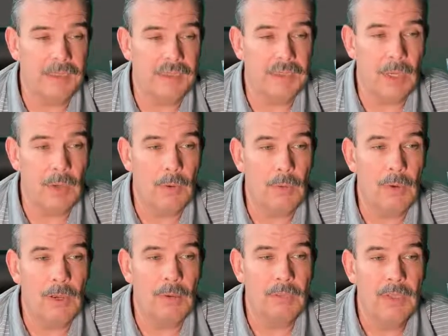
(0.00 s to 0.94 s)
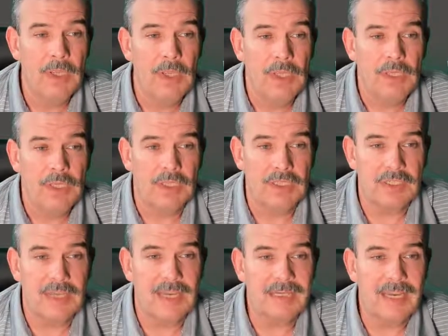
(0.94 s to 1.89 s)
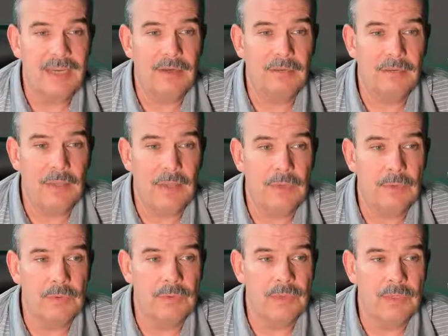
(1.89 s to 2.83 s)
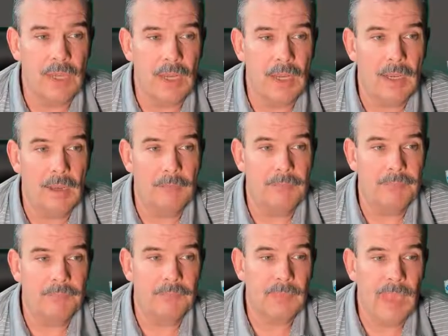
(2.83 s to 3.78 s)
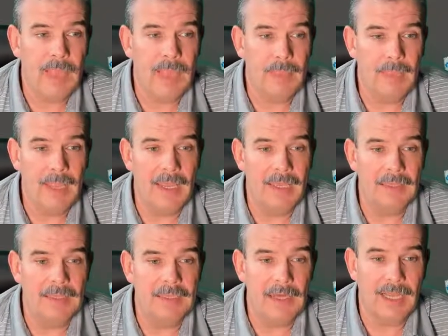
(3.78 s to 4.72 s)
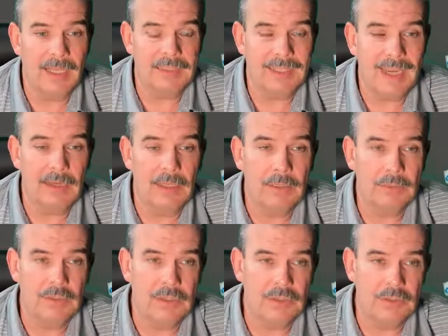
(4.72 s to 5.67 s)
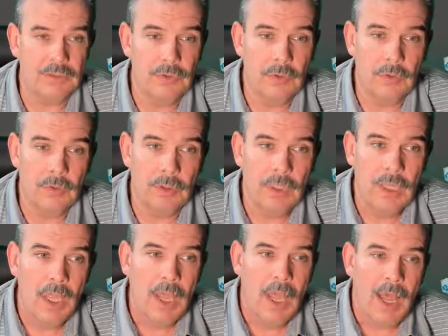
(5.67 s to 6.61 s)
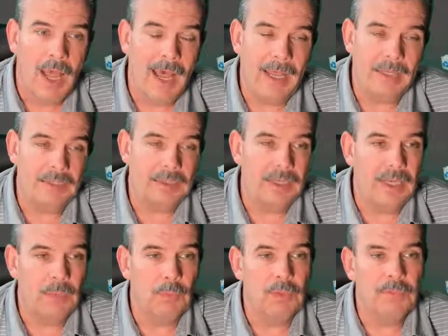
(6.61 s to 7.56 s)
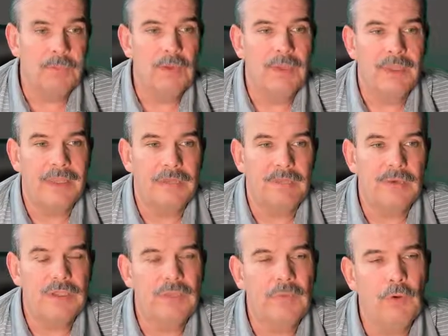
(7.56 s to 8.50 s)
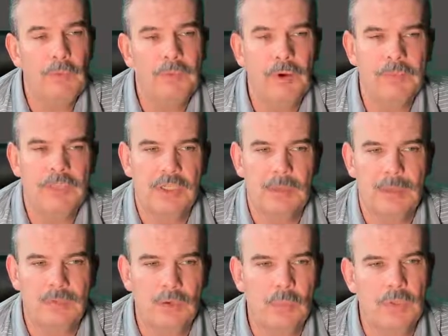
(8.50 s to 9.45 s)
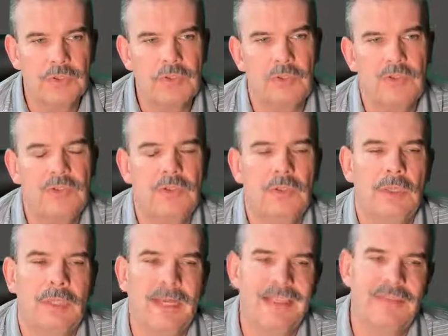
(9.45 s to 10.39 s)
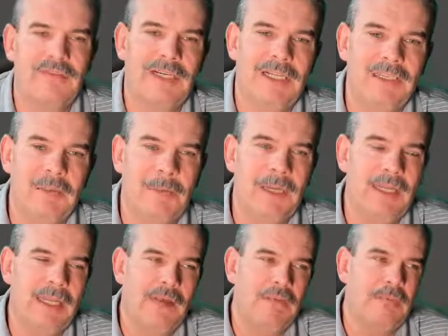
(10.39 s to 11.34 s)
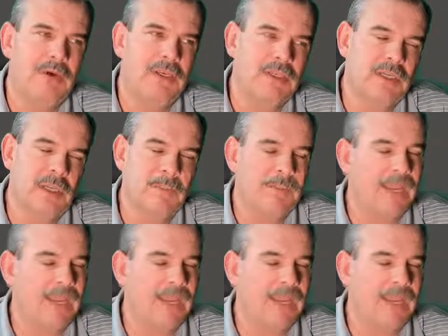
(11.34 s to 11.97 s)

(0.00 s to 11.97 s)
So you can select any of those, and then select download and install, and it will first of all prompt you if you want to install a Lighting Reality PDF printer.